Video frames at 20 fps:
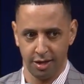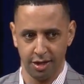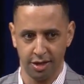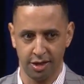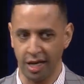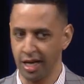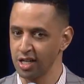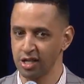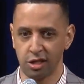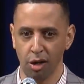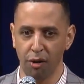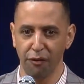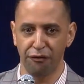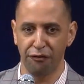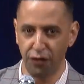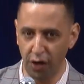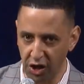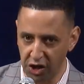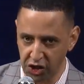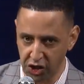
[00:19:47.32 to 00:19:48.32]
Things don't
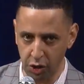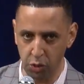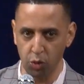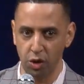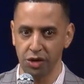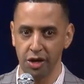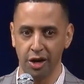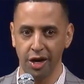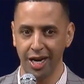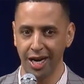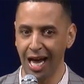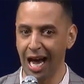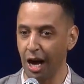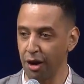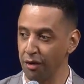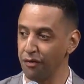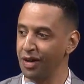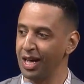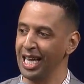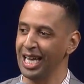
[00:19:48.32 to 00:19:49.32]
function when they're out
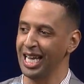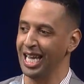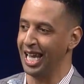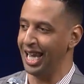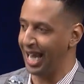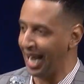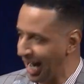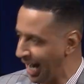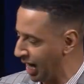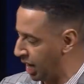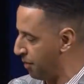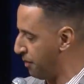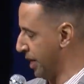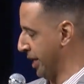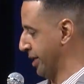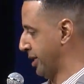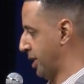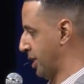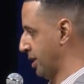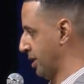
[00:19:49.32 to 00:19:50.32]
of
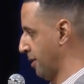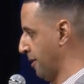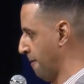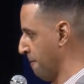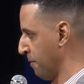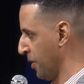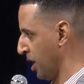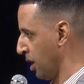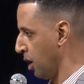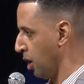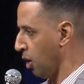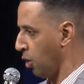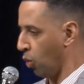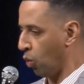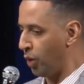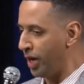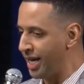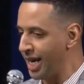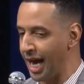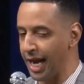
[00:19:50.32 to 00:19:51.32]
alignment.
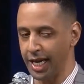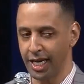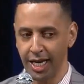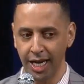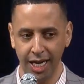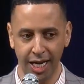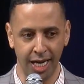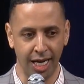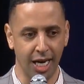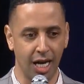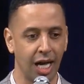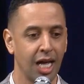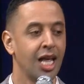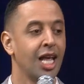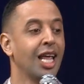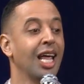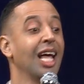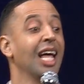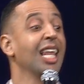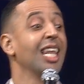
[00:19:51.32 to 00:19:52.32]
We got to get in
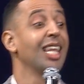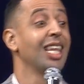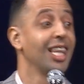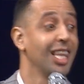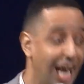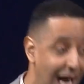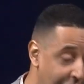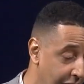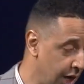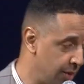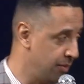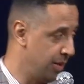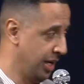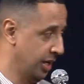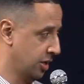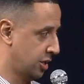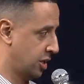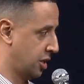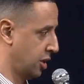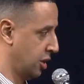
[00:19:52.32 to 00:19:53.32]

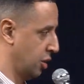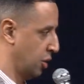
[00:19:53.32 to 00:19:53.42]
alignment